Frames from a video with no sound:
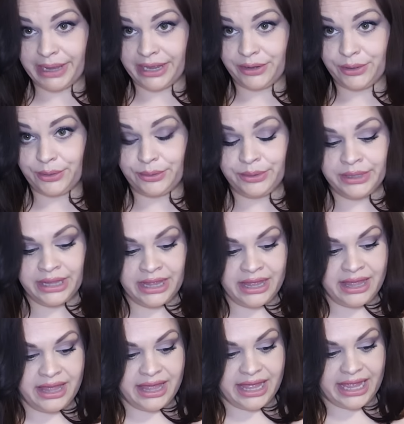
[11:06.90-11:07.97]
bandeau
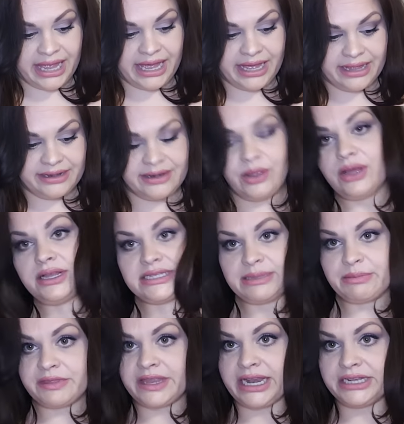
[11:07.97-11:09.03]
and
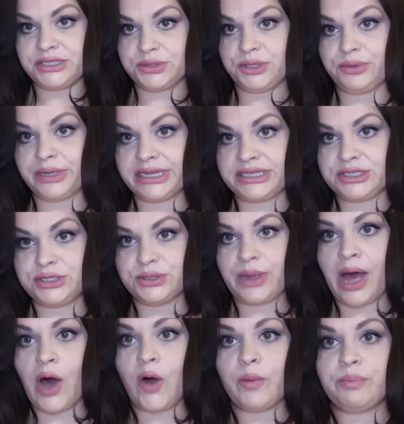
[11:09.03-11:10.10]
something that I do to it to
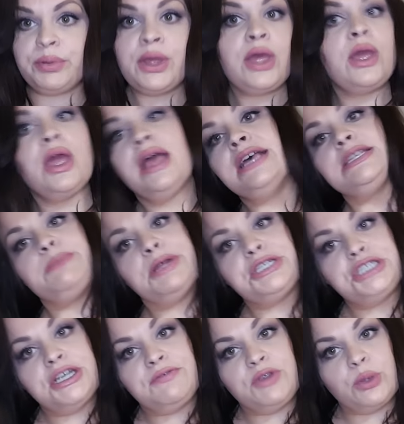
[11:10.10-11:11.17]
help,
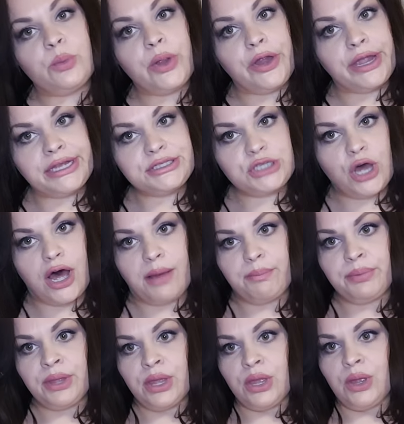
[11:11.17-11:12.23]
especially if you're wearing a
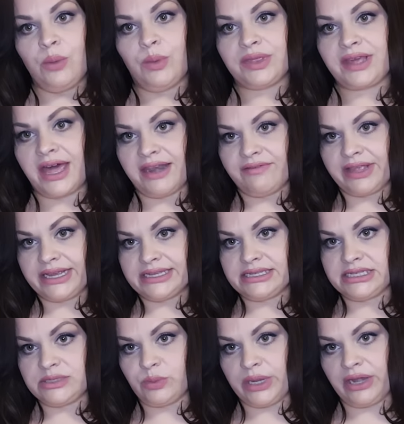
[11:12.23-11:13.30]
top with kind of like a
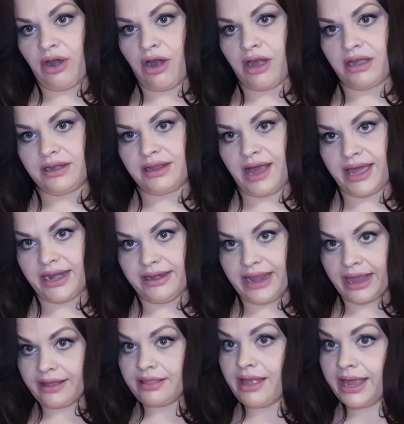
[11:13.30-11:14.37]
sweetheart kind of
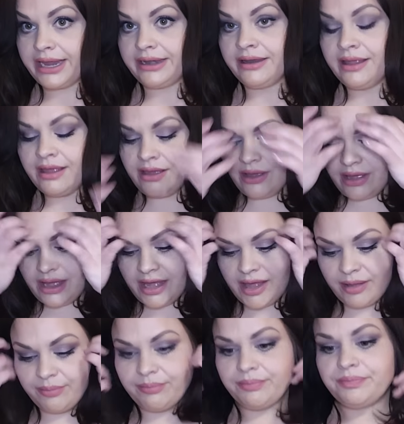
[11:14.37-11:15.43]
neckline
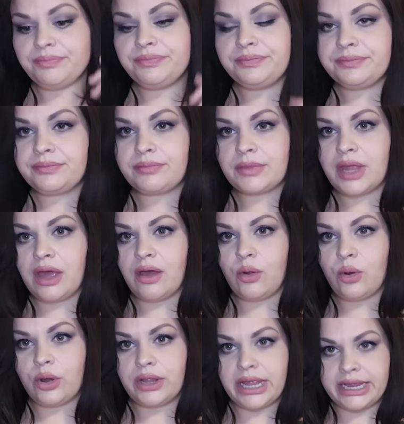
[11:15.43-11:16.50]
um,
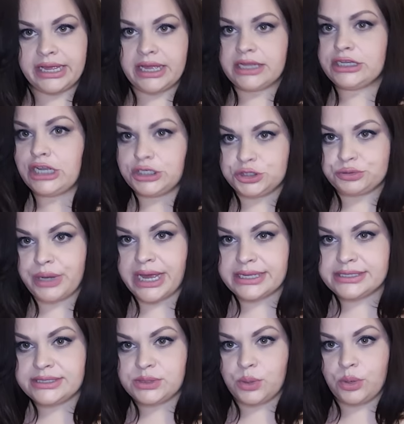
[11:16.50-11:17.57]
or like a, a
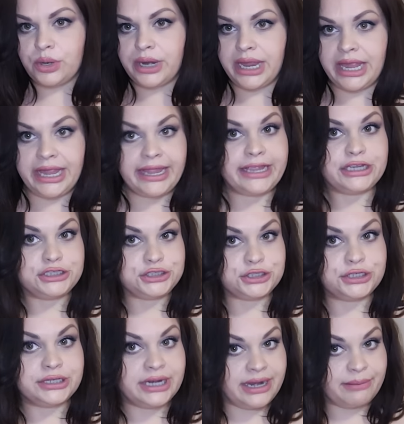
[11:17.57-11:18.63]
dress or a
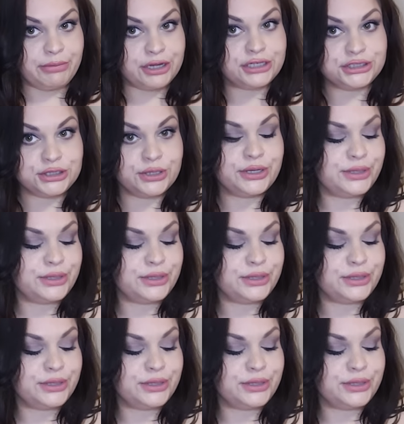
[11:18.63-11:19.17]
shirt. And I'm going to show